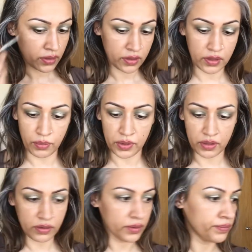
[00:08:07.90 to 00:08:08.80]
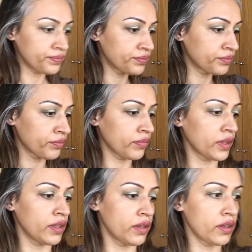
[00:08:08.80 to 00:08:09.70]
There we are.
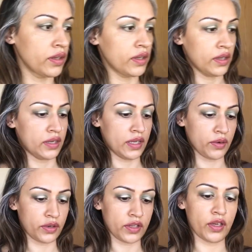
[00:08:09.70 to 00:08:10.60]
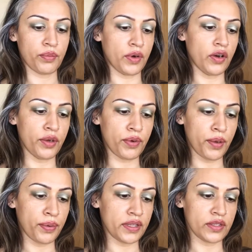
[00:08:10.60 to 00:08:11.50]
Now I'm going to go in my eyebrow
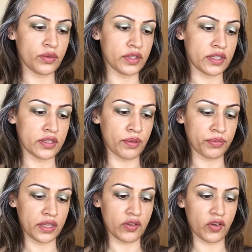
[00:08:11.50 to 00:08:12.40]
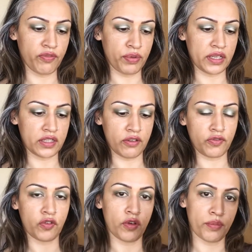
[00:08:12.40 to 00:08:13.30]
pencil. This is something that I've picked up
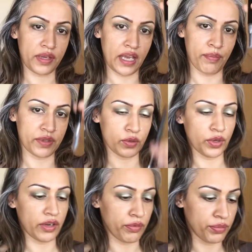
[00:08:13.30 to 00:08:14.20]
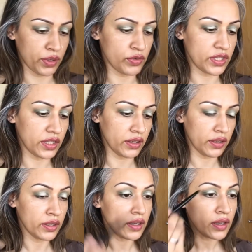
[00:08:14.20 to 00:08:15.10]
from Capital Hair and Beauty.
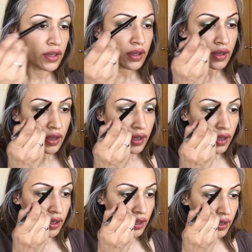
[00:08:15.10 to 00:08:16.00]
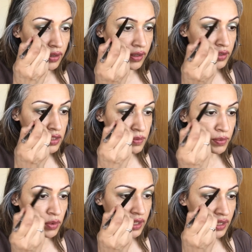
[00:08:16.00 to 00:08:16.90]
And it has a
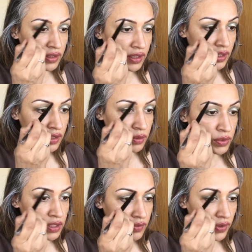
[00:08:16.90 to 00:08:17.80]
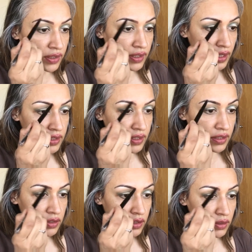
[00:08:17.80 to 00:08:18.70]
spoolie at the end, which is fantastic
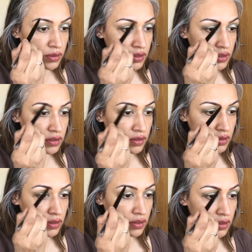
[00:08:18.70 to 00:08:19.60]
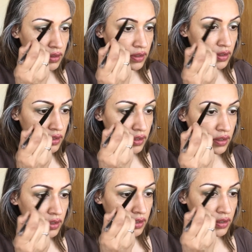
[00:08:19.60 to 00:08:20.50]
to use.
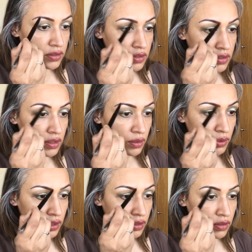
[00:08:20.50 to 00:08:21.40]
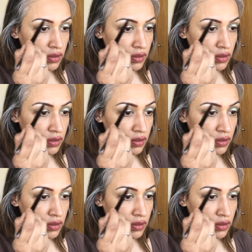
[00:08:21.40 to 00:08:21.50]
And just go in